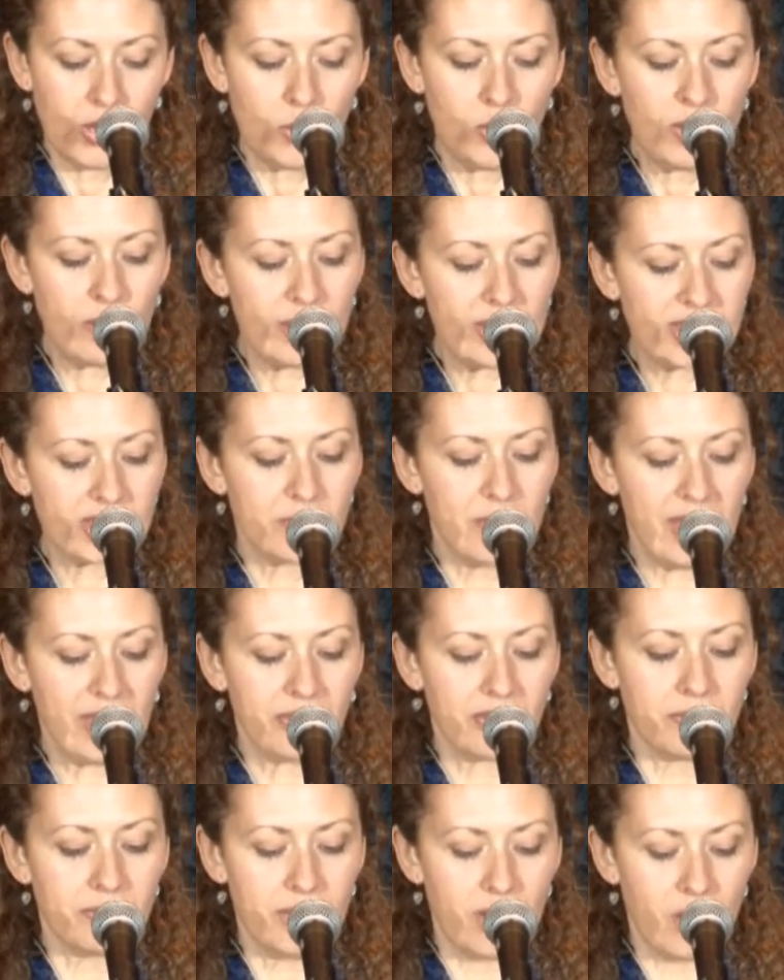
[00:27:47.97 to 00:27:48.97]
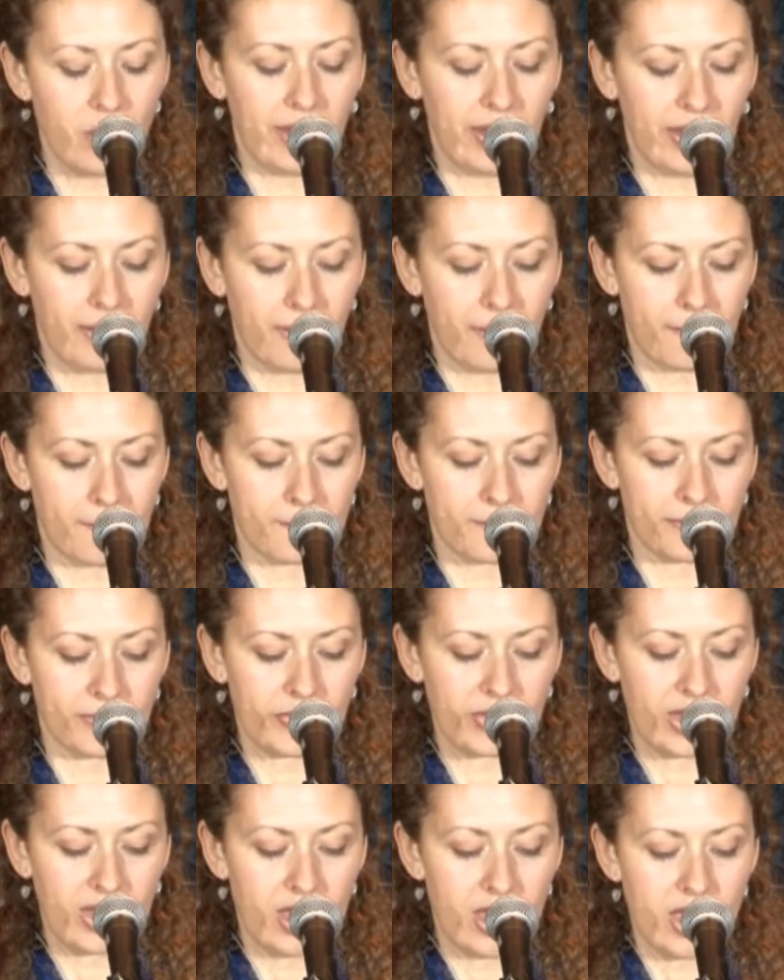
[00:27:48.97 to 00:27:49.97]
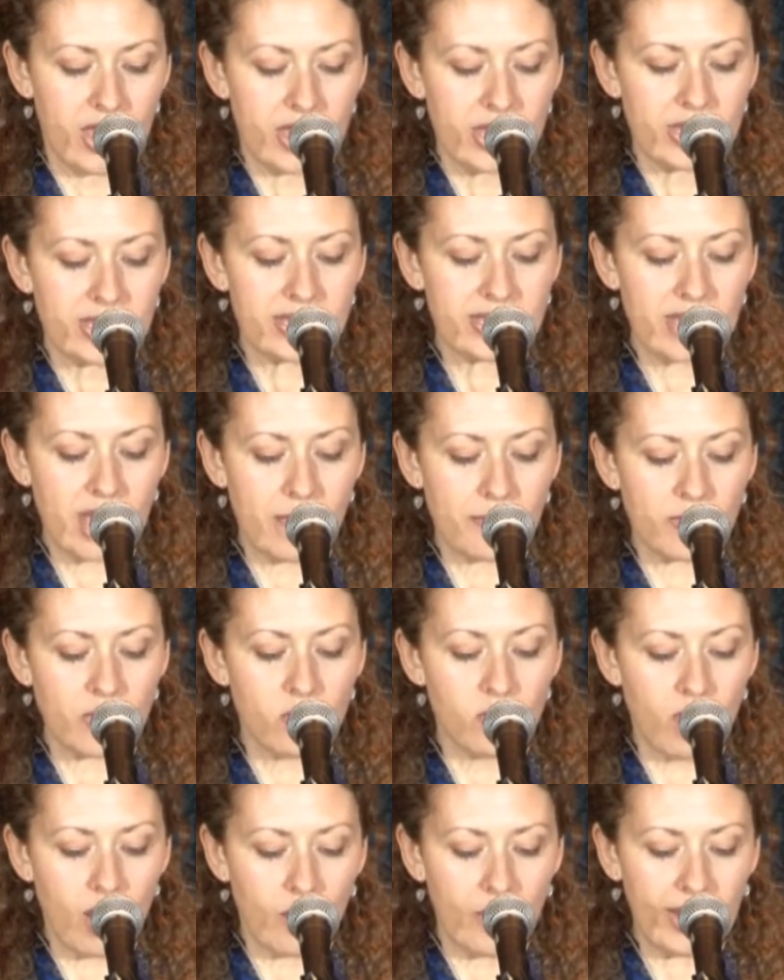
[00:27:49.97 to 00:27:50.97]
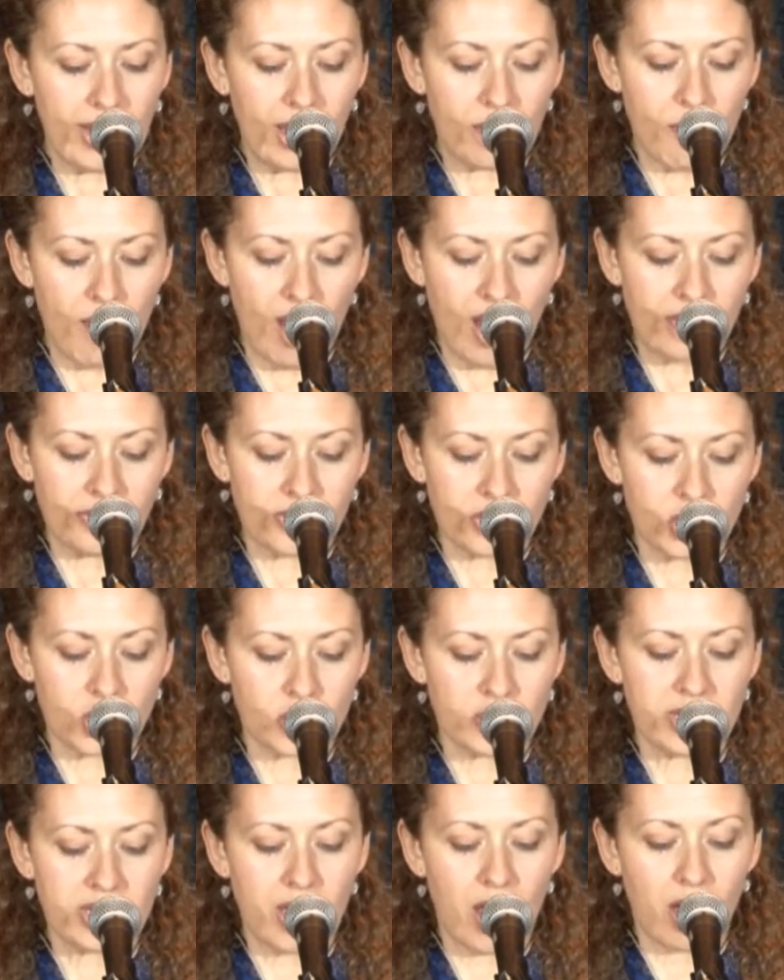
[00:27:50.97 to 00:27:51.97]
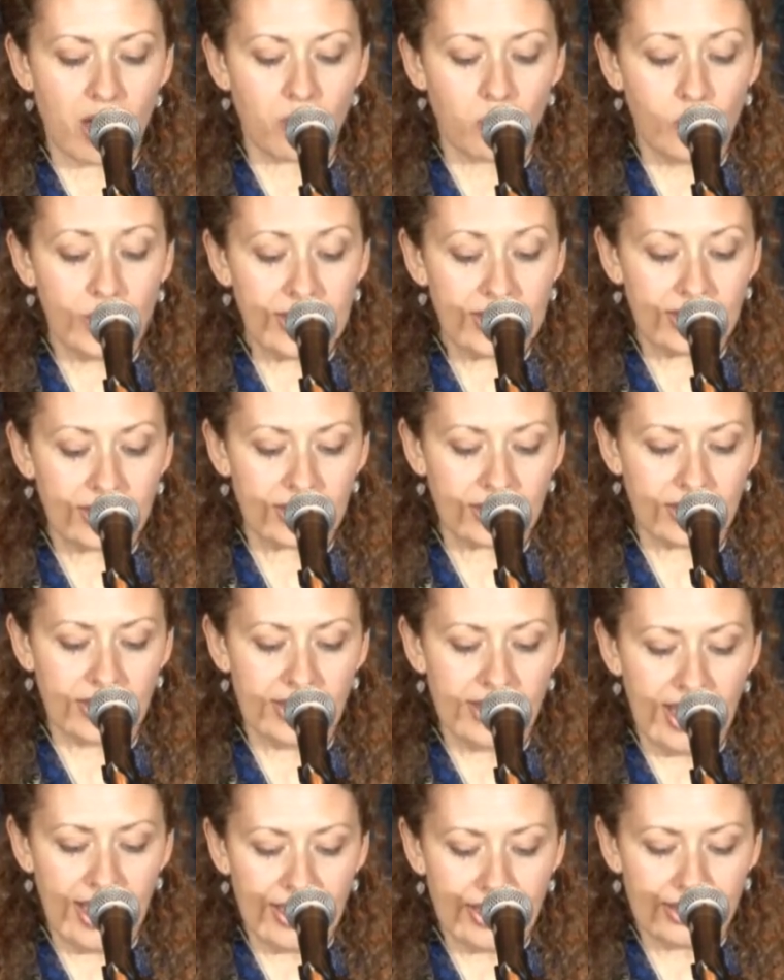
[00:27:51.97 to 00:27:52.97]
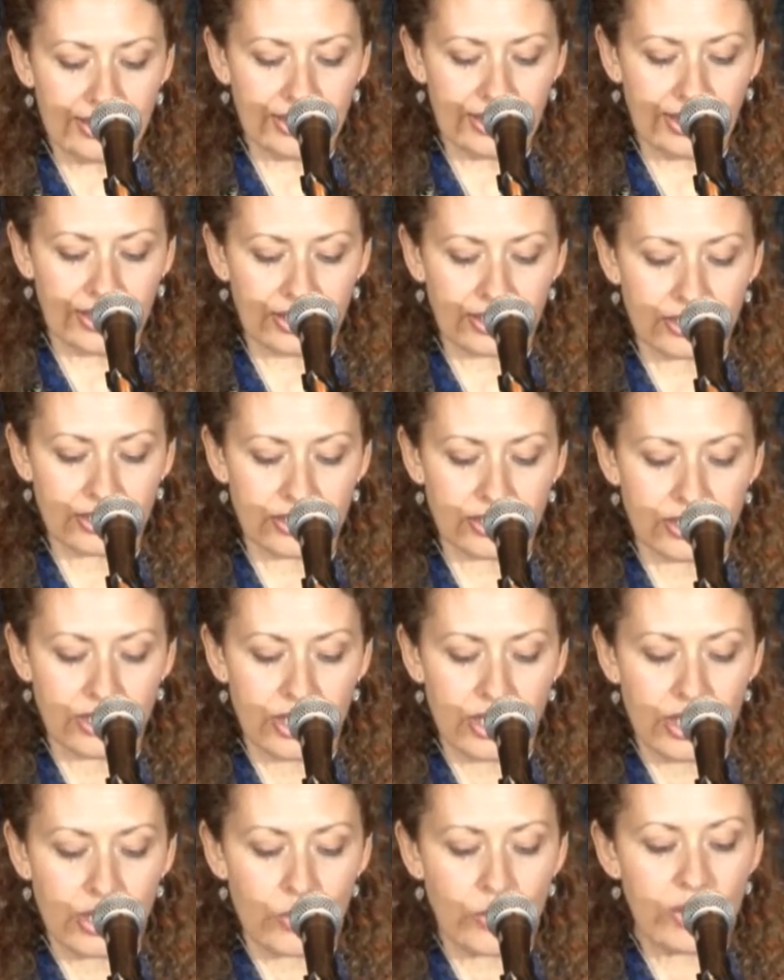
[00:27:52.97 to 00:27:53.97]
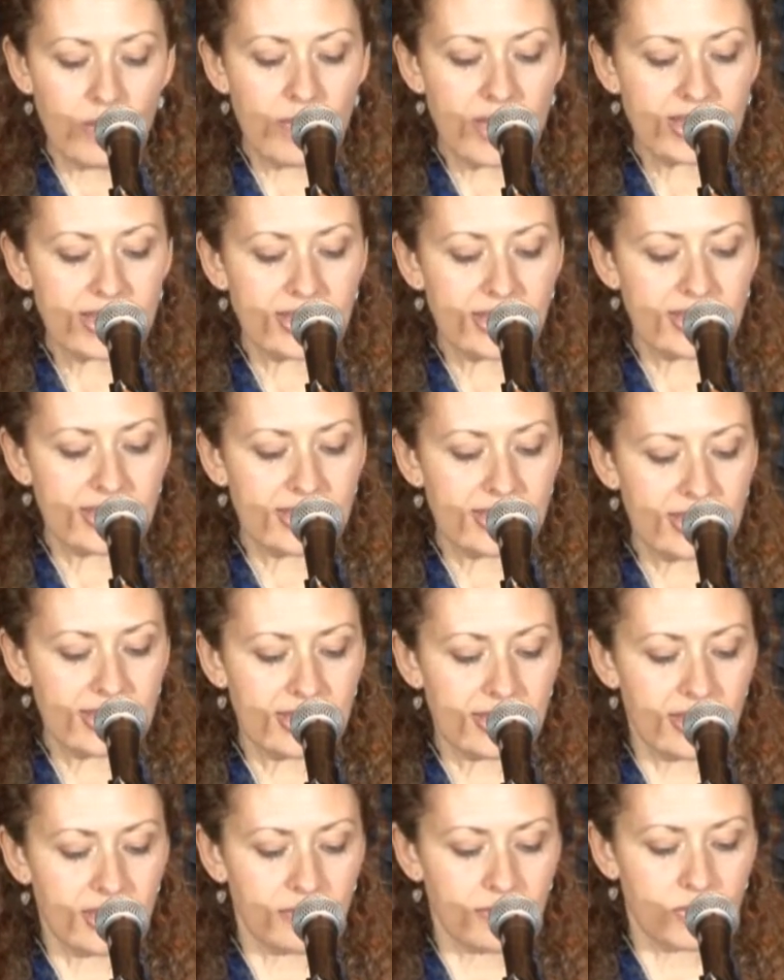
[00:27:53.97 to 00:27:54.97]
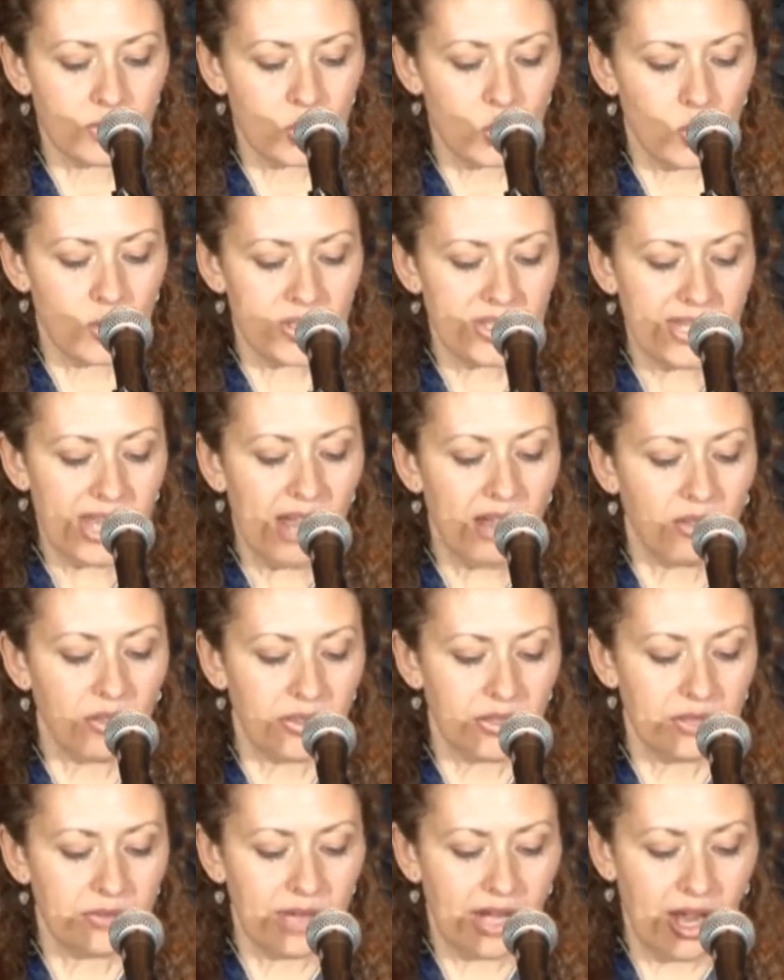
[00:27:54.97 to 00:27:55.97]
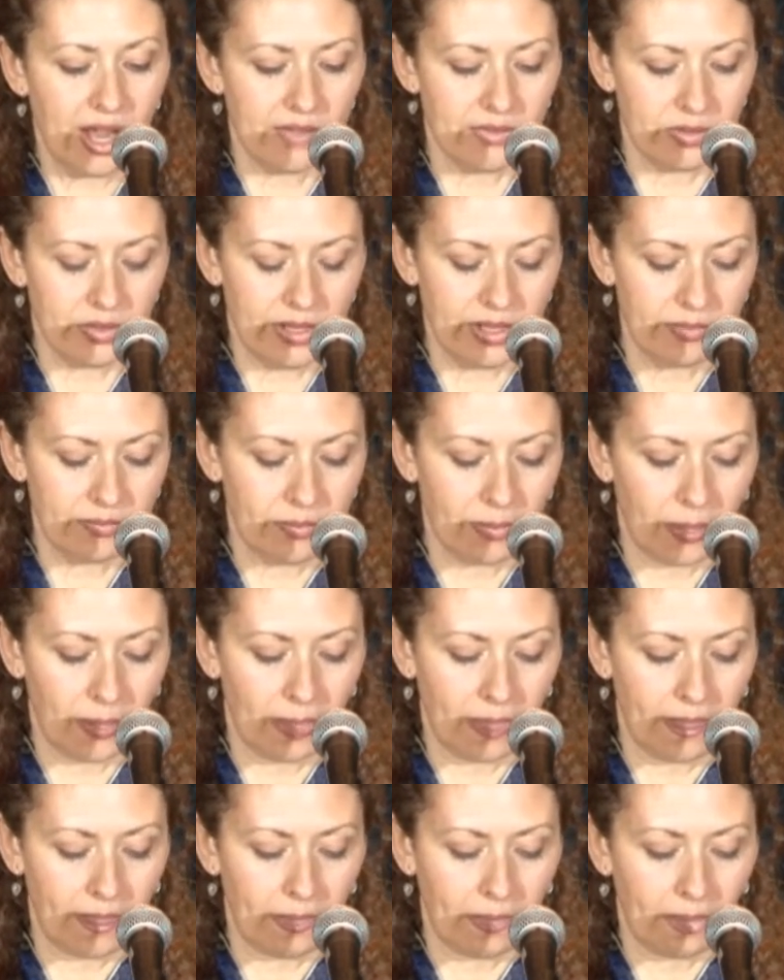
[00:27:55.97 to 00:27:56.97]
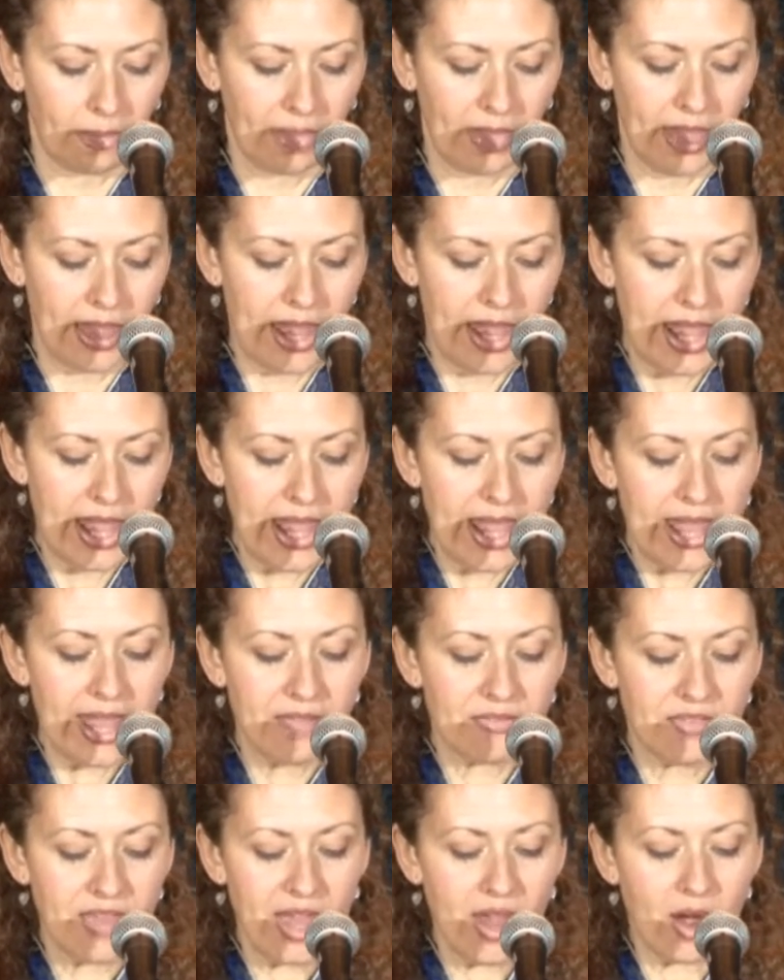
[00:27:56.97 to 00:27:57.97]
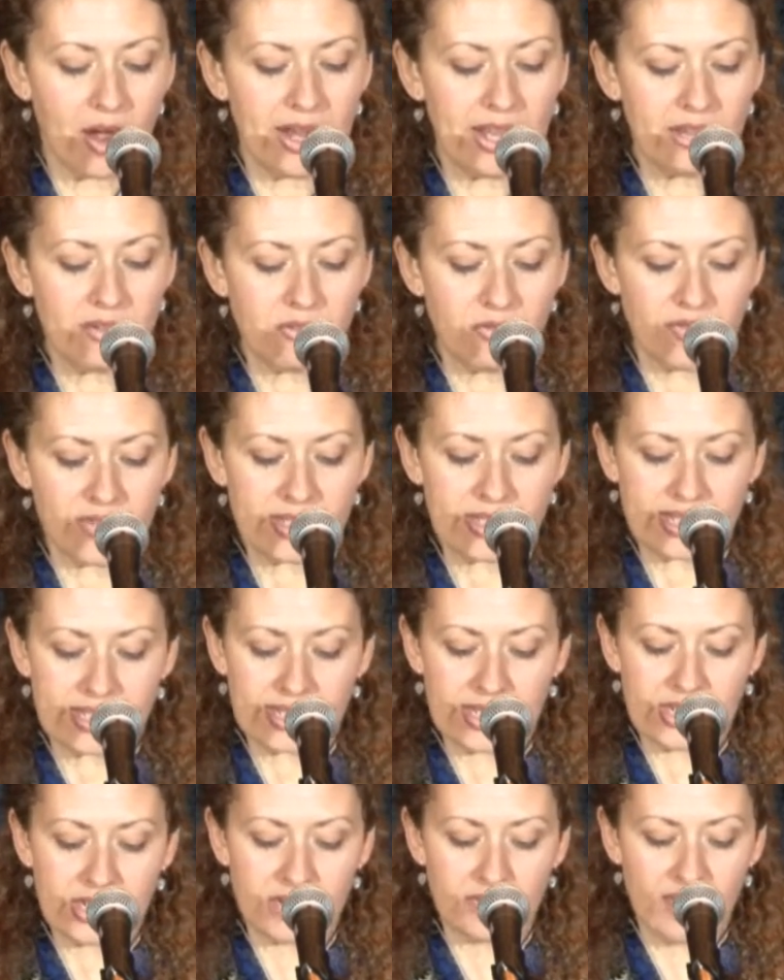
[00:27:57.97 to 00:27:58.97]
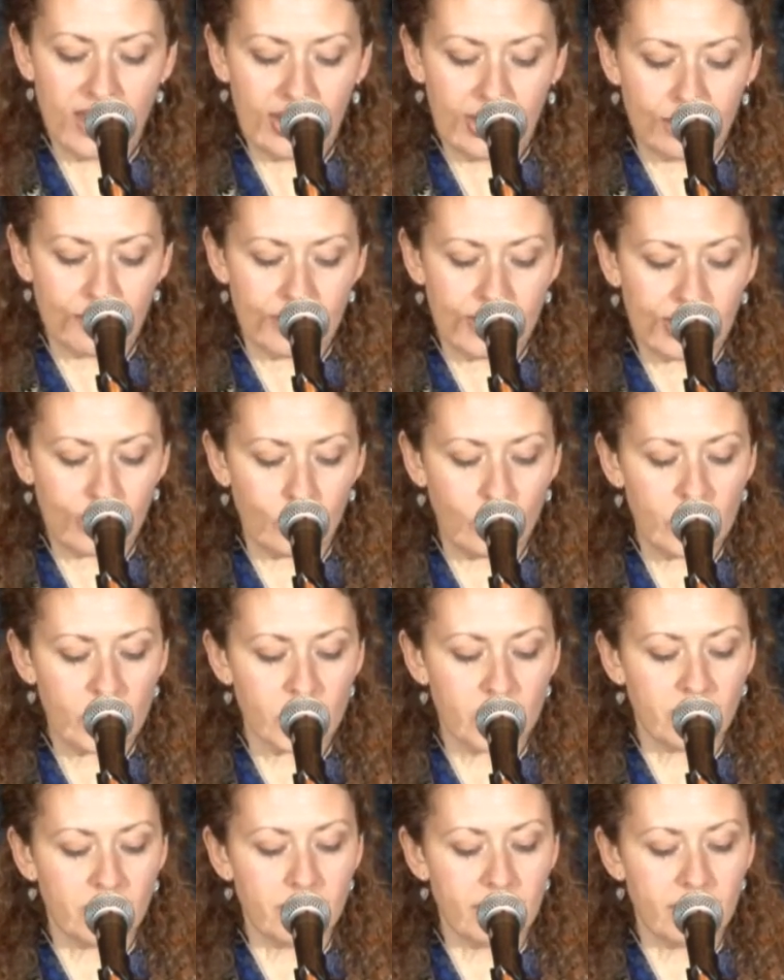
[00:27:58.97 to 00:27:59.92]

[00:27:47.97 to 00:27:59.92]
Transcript: we must make them knowing. Some growing upon the tree are weak and ailing. We must assist them towards health and recovery. If they are infants in development, we should